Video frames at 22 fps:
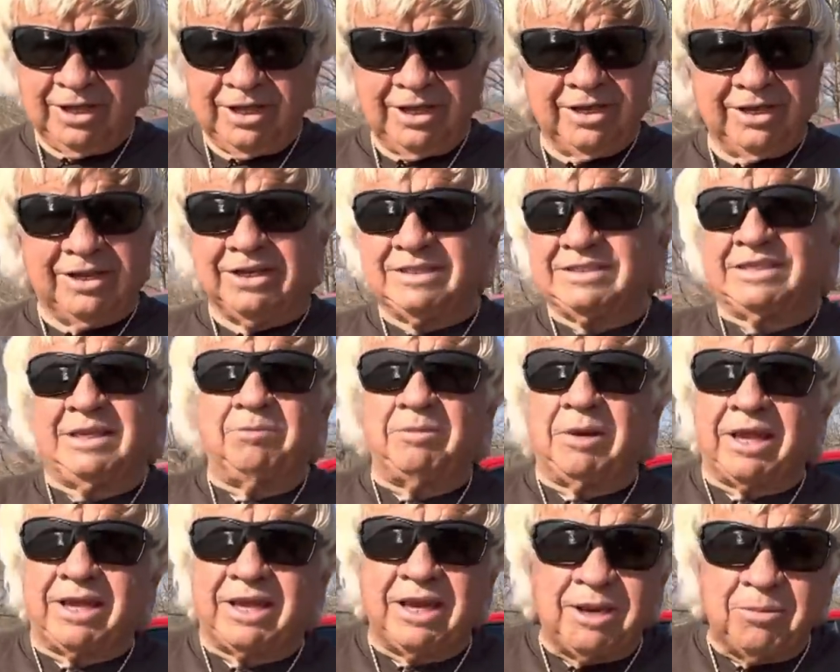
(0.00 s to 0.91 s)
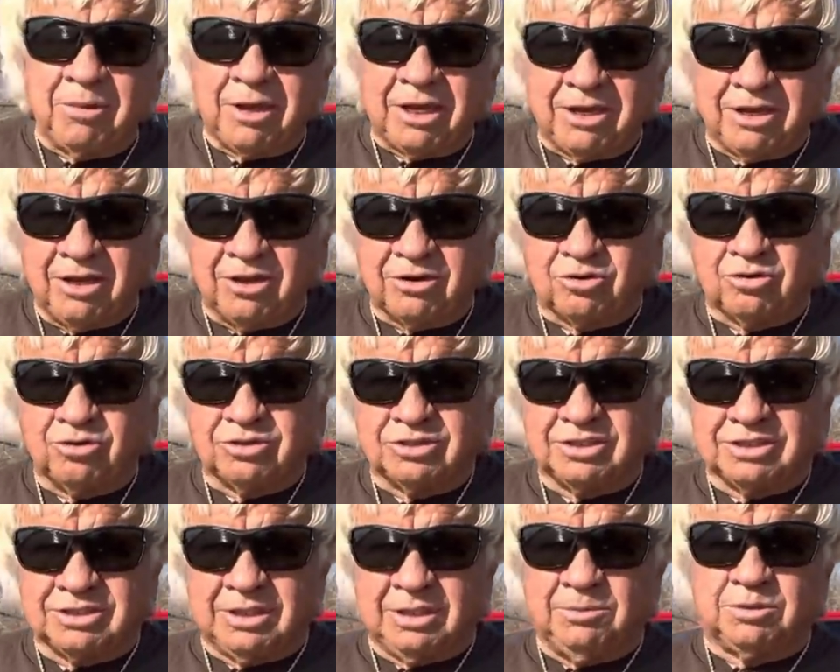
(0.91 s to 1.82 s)
It doesn't seem like any big deal to us.
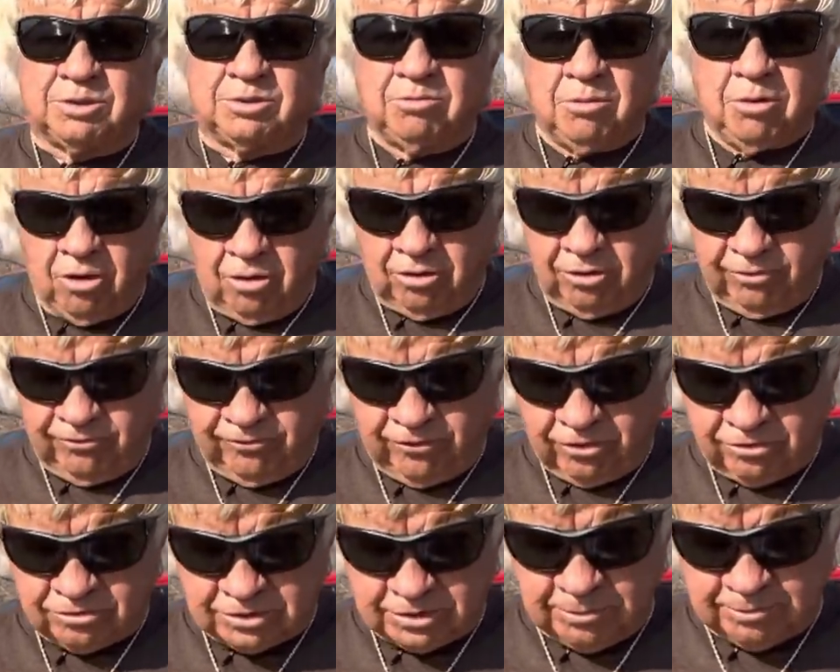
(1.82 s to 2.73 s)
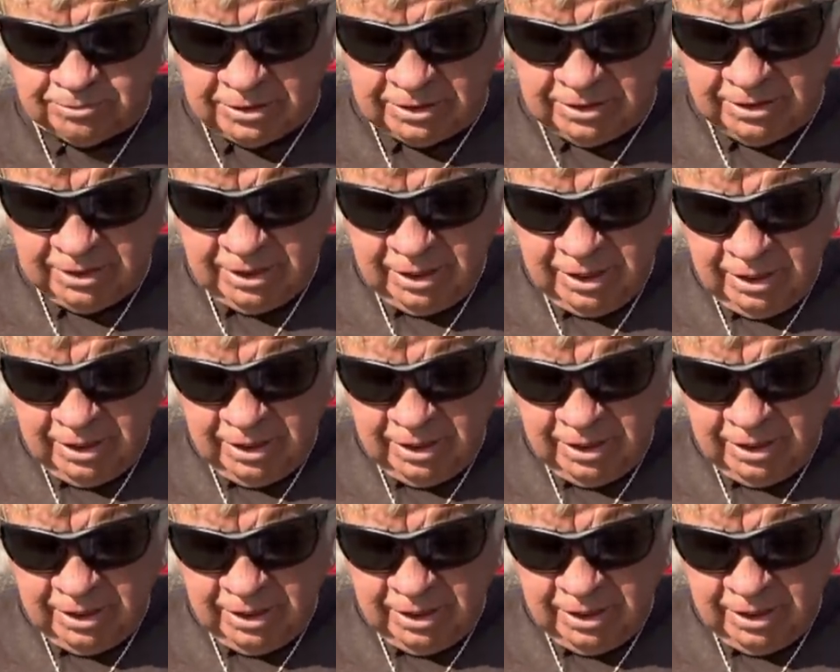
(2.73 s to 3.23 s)
It seems small at first, something